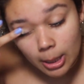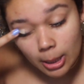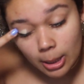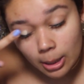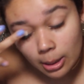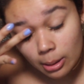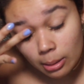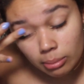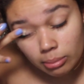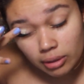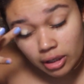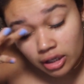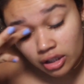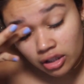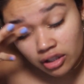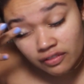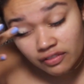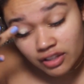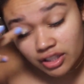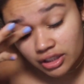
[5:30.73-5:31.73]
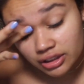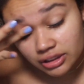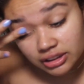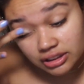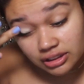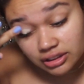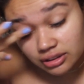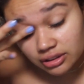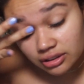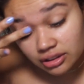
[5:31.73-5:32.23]
I love
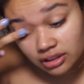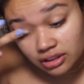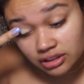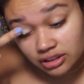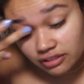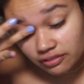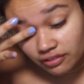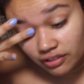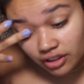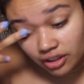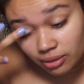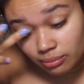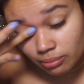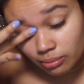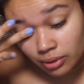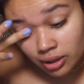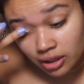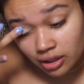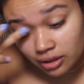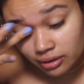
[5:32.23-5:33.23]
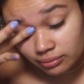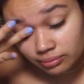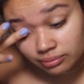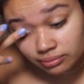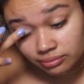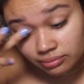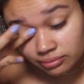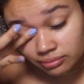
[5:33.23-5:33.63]
this. That's a fucking bomb.